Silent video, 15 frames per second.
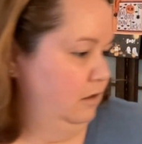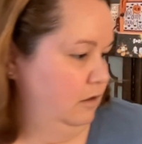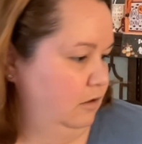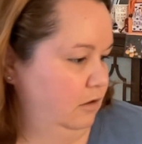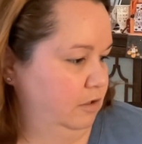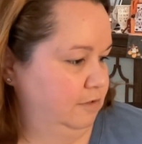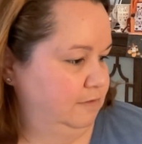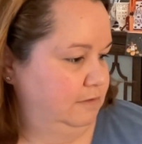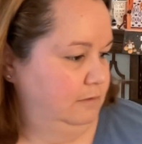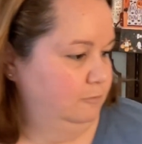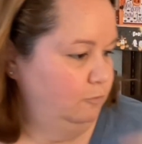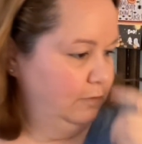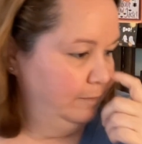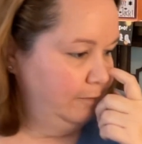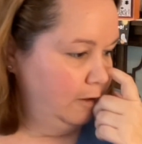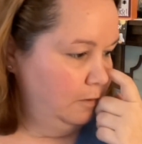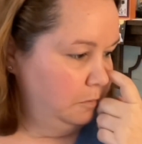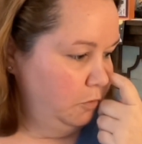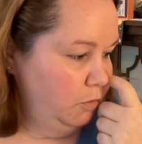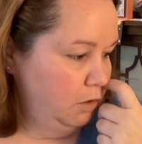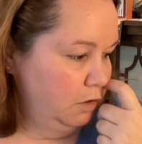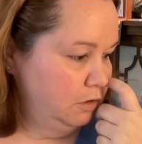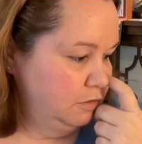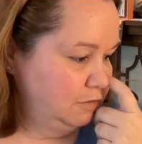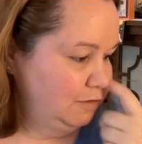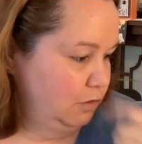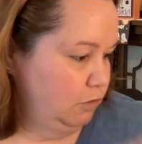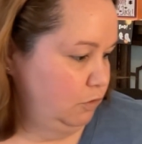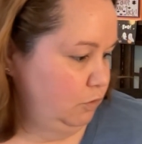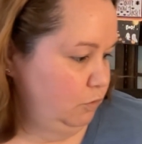awesome WIPCO board.
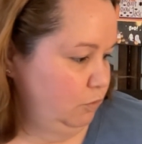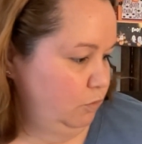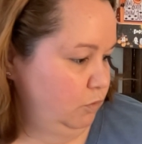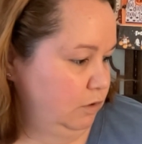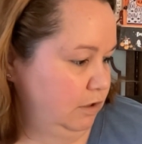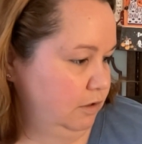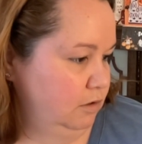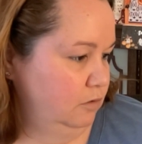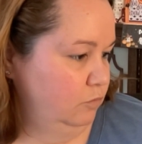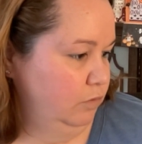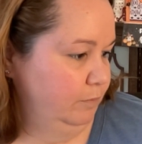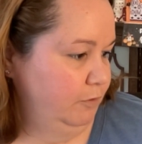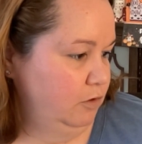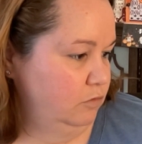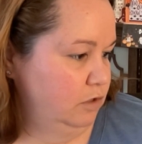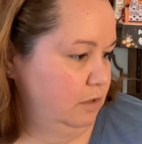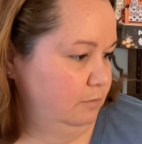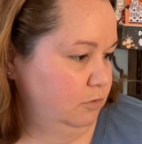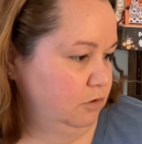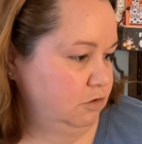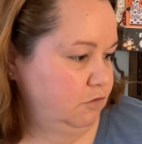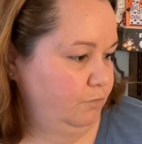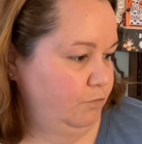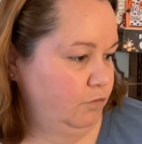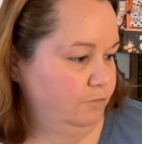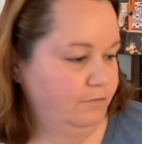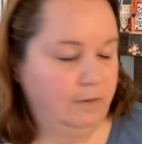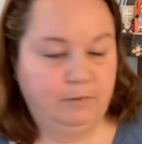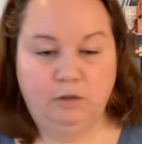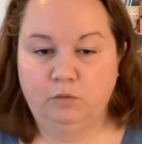So WIPCO numbers for
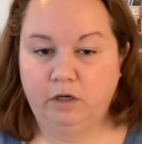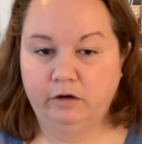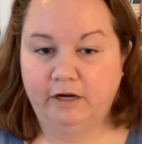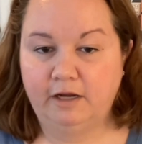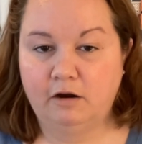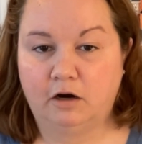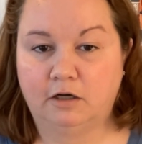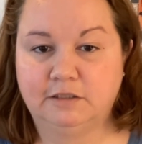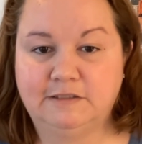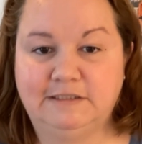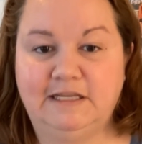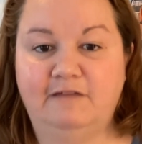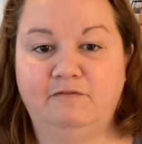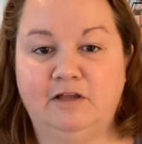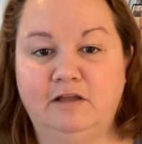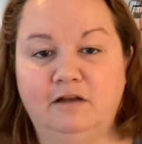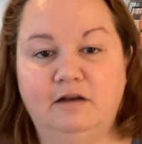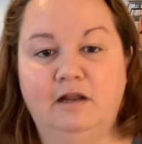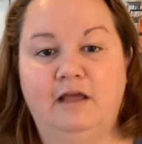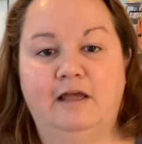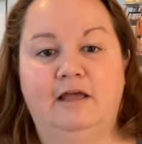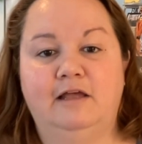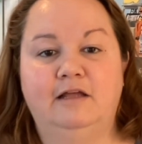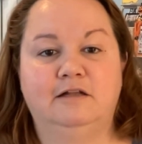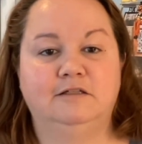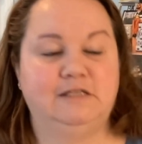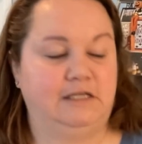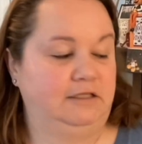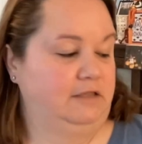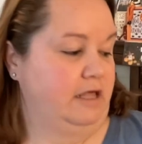February are 7 and
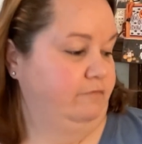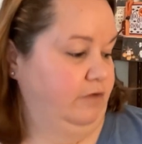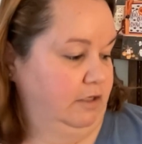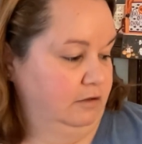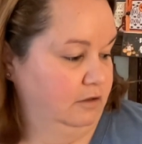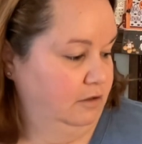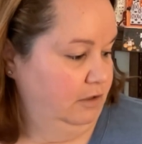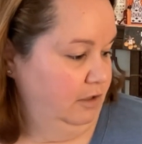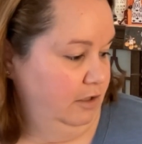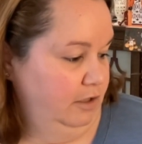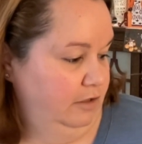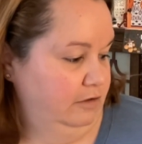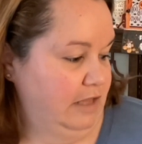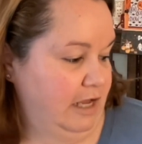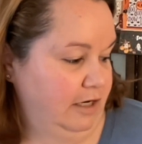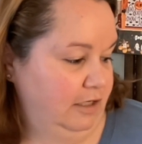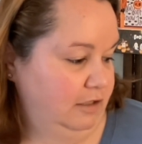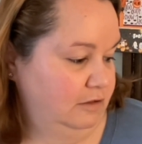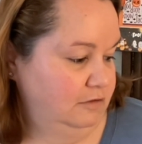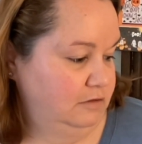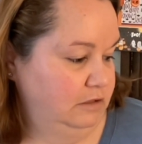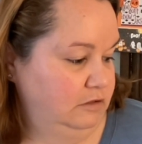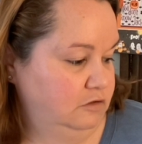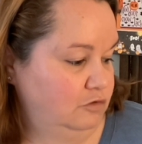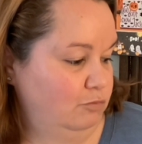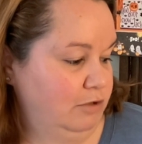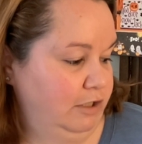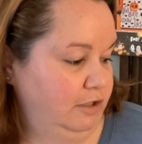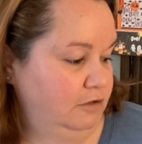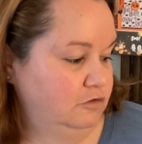11. That is the
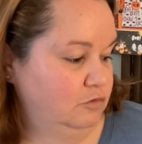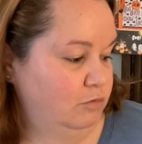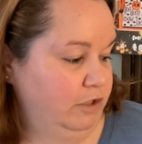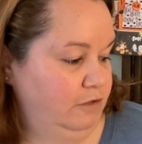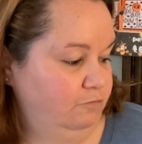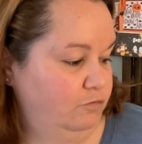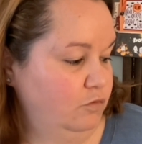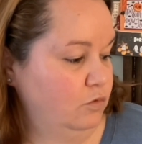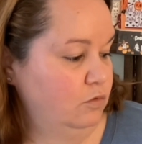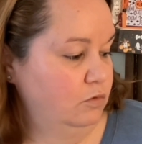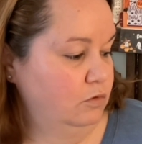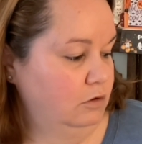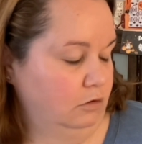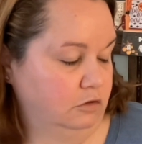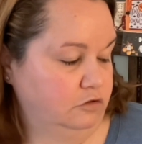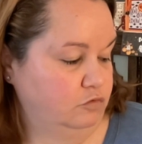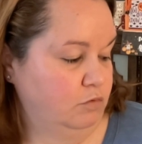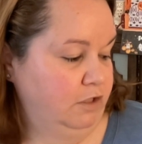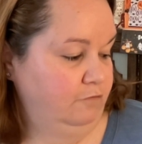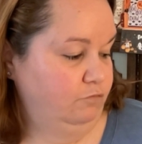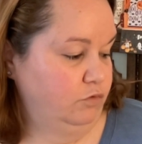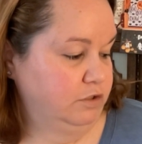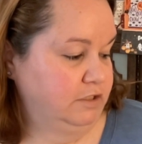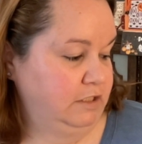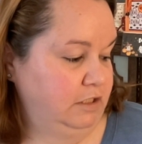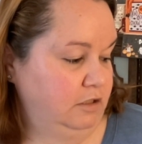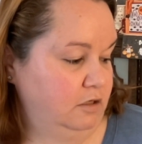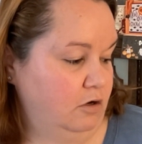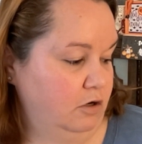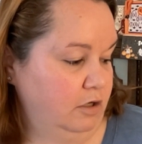2024 or
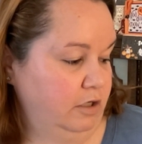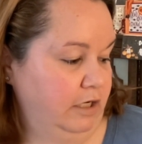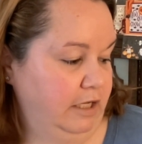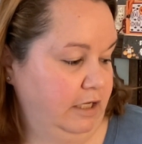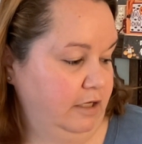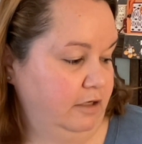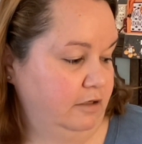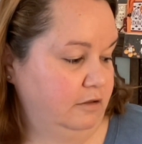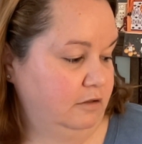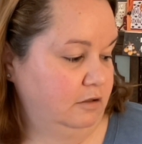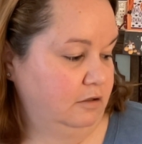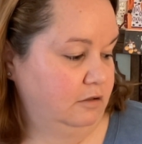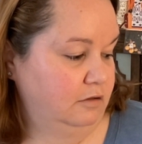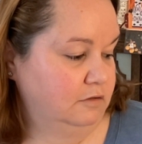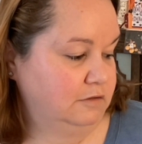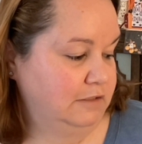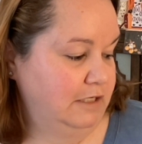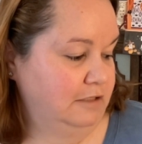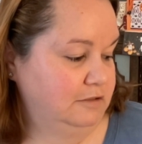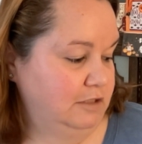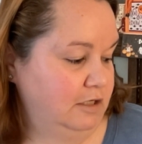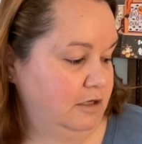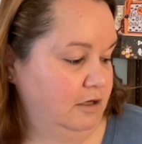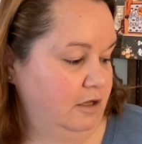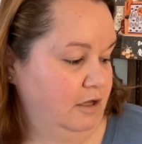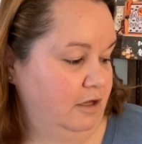2014 Heart and Hand Santa